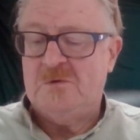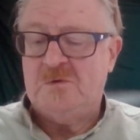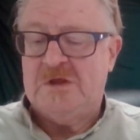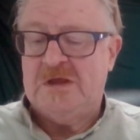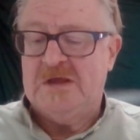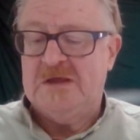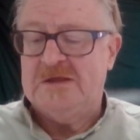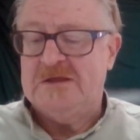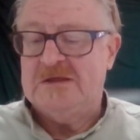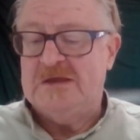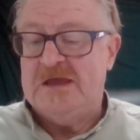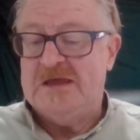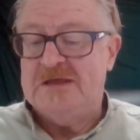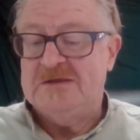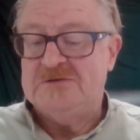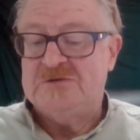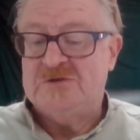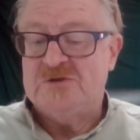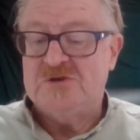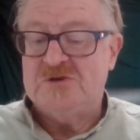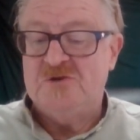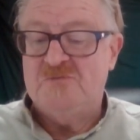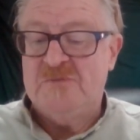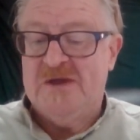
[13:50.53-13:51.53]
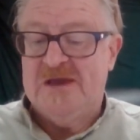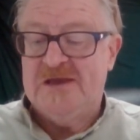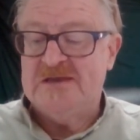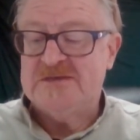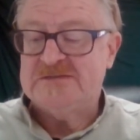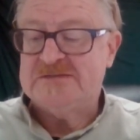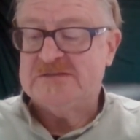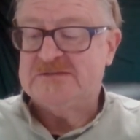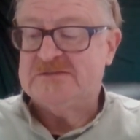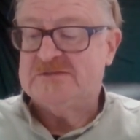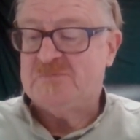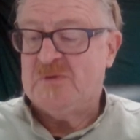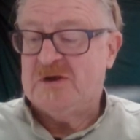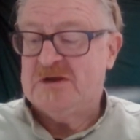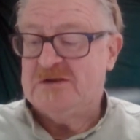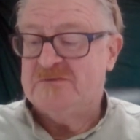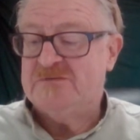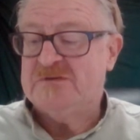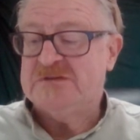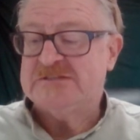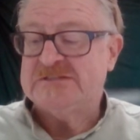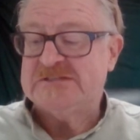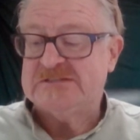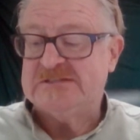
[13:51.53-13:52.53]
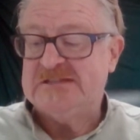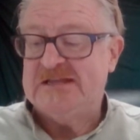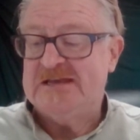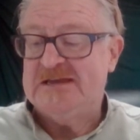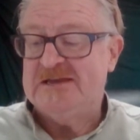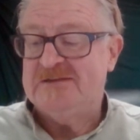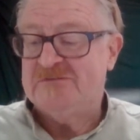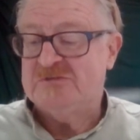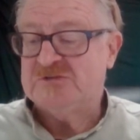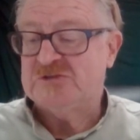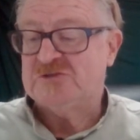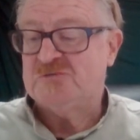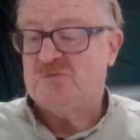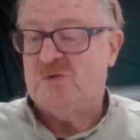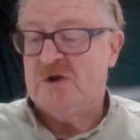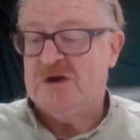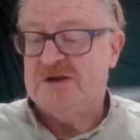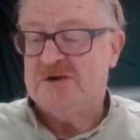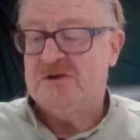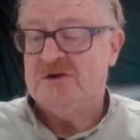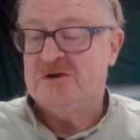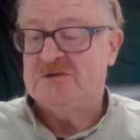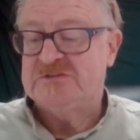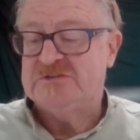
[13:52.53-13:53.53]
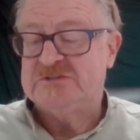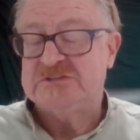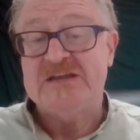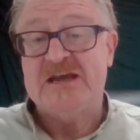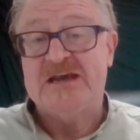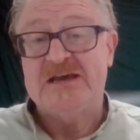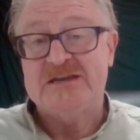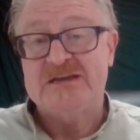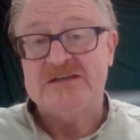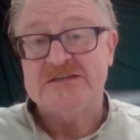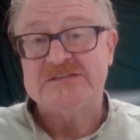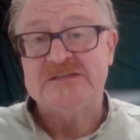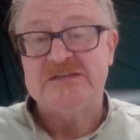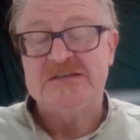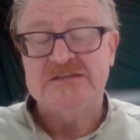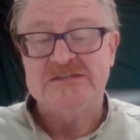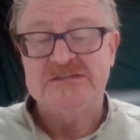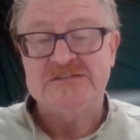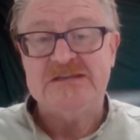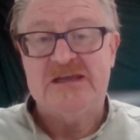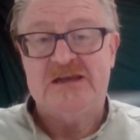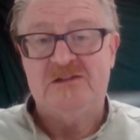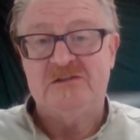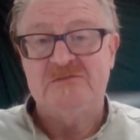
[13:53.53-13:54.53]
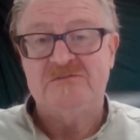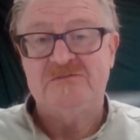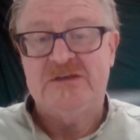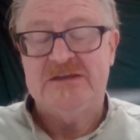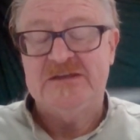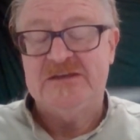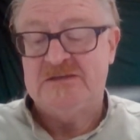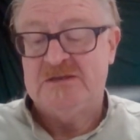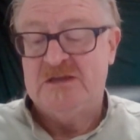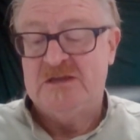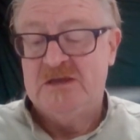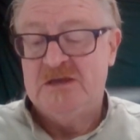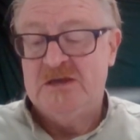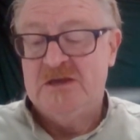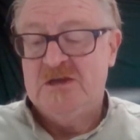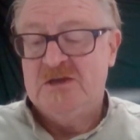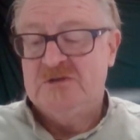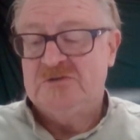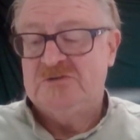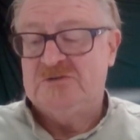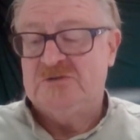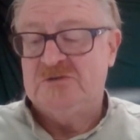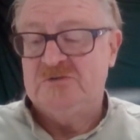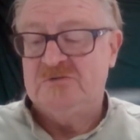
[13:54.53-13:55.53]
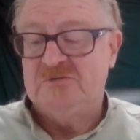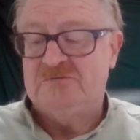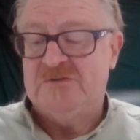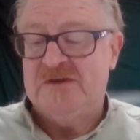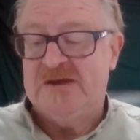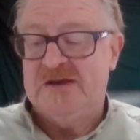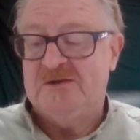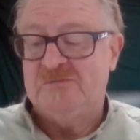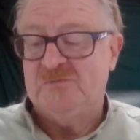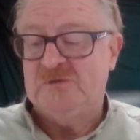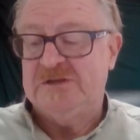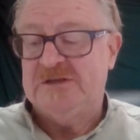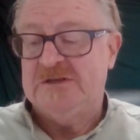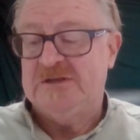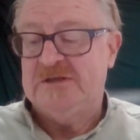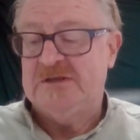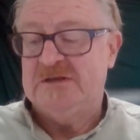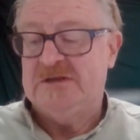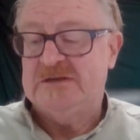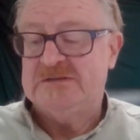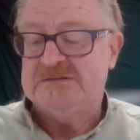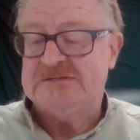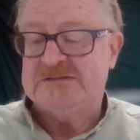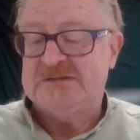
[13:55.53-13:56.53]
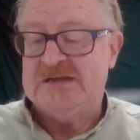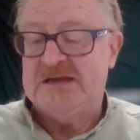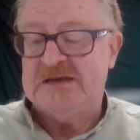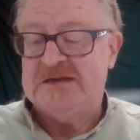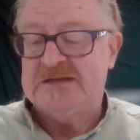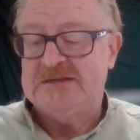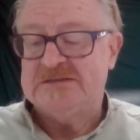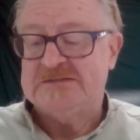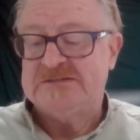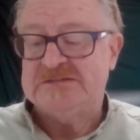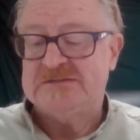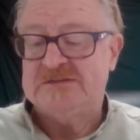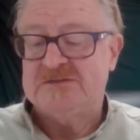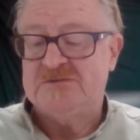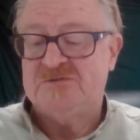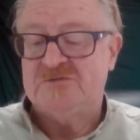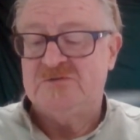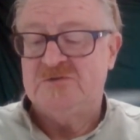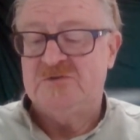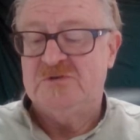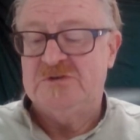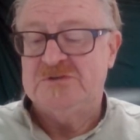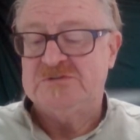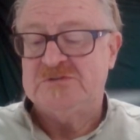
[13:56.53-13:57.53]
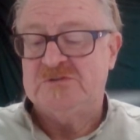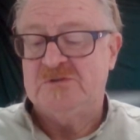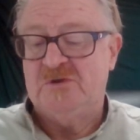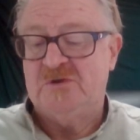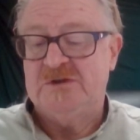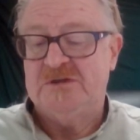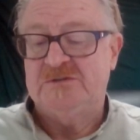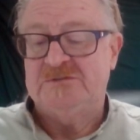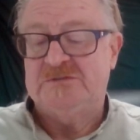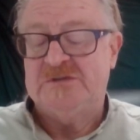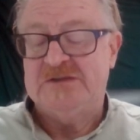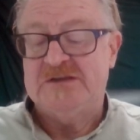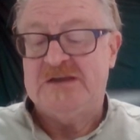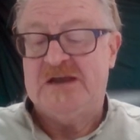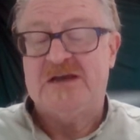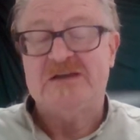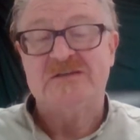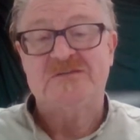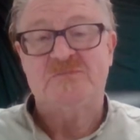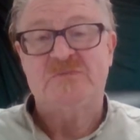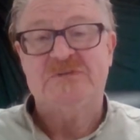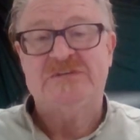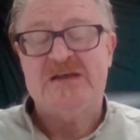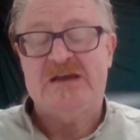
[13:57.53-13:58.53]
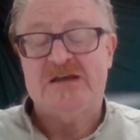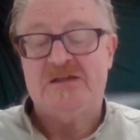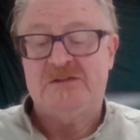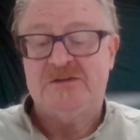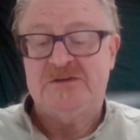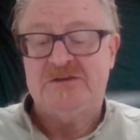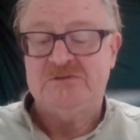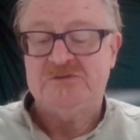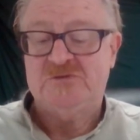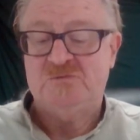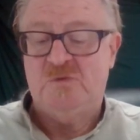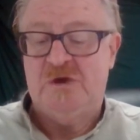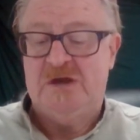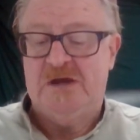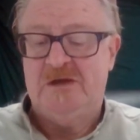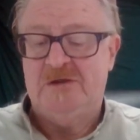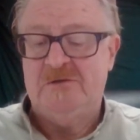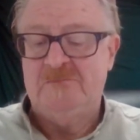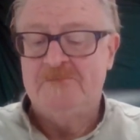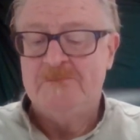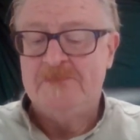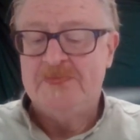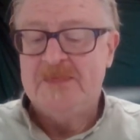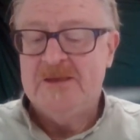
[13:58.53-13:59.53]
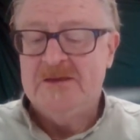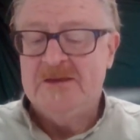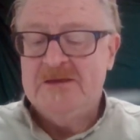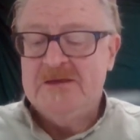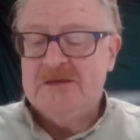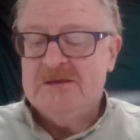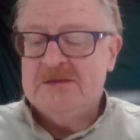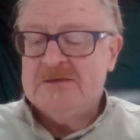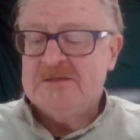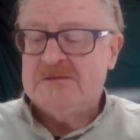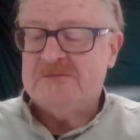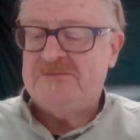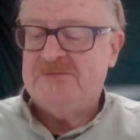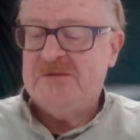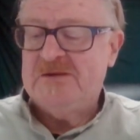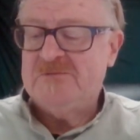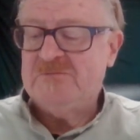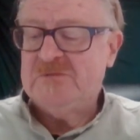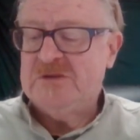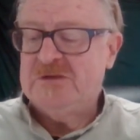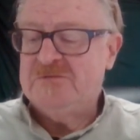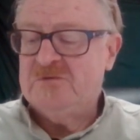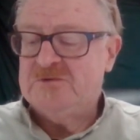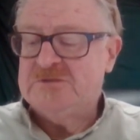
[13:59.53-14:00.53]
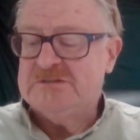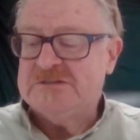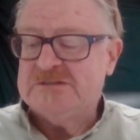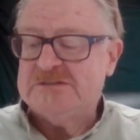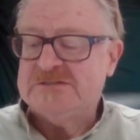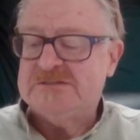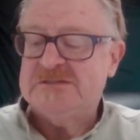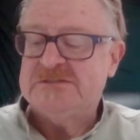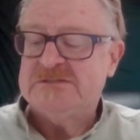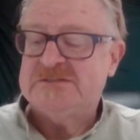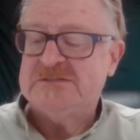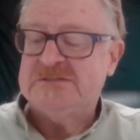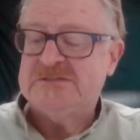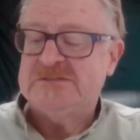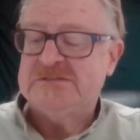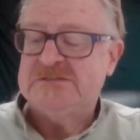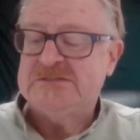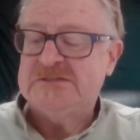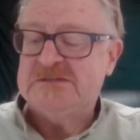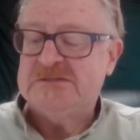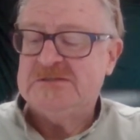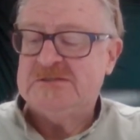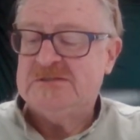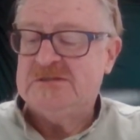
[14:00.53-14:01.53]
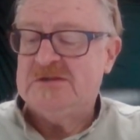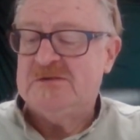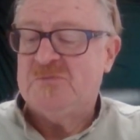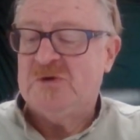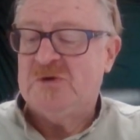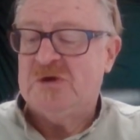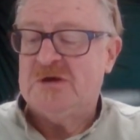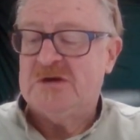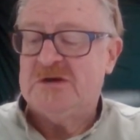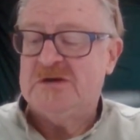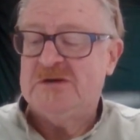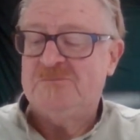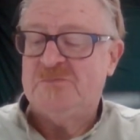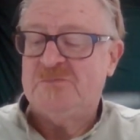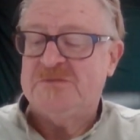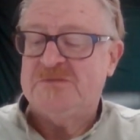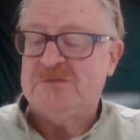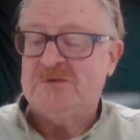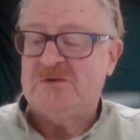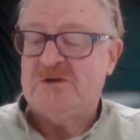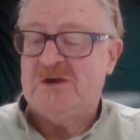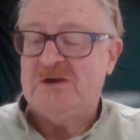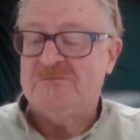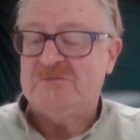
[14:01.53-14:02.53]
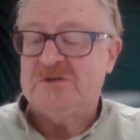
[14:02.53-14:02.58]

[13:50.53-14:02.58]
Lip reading: Okay, and Eumaeus, in spite of his slave and swineherd status, is elevated to family status through his loyalty and hospitality as well. The family of Odysseus is still apart, but they're